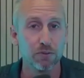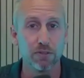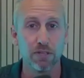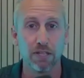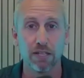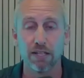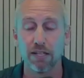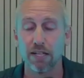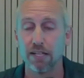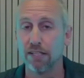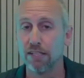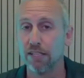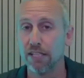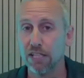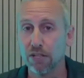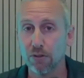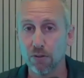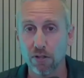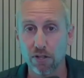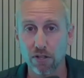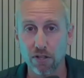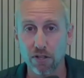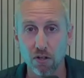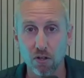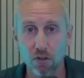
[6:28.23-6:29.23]
A
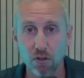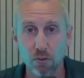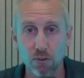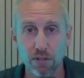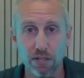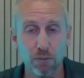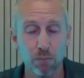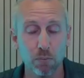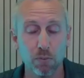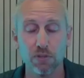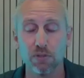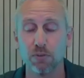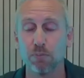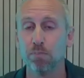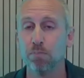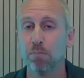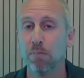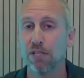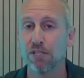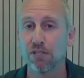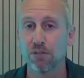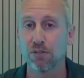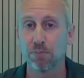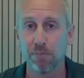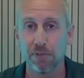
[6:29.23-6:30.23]
year ago, it was
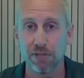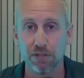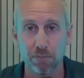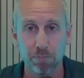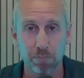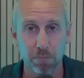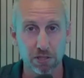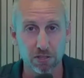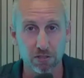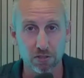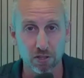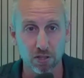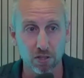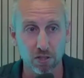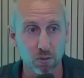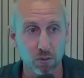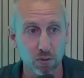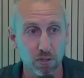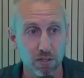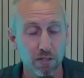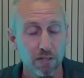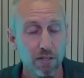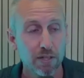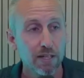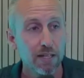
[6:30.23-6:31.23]
much, much, much
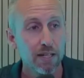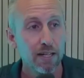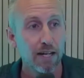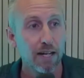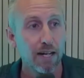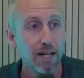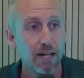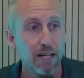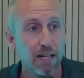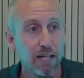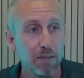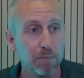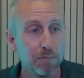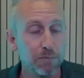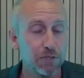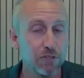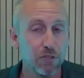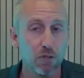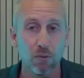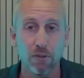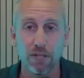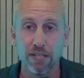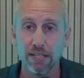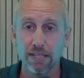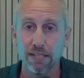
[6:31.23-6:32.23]
lower.
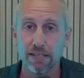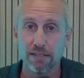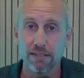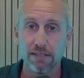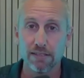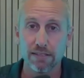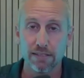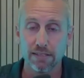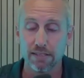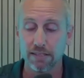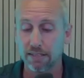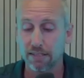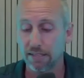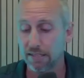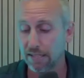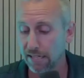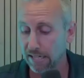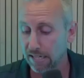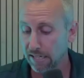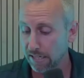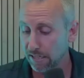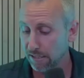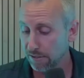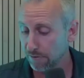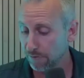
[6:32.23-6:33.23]
So it
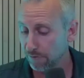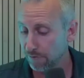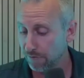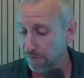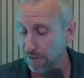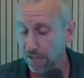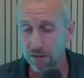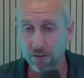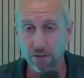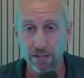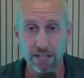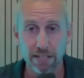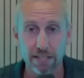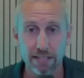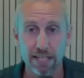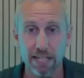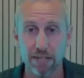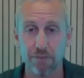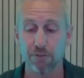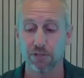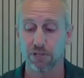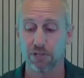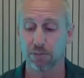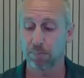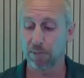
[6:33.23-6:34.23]
can vary in
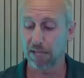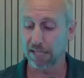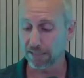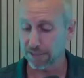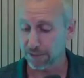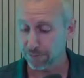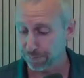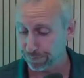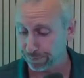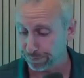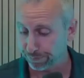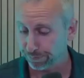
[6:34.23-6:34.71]
that respect.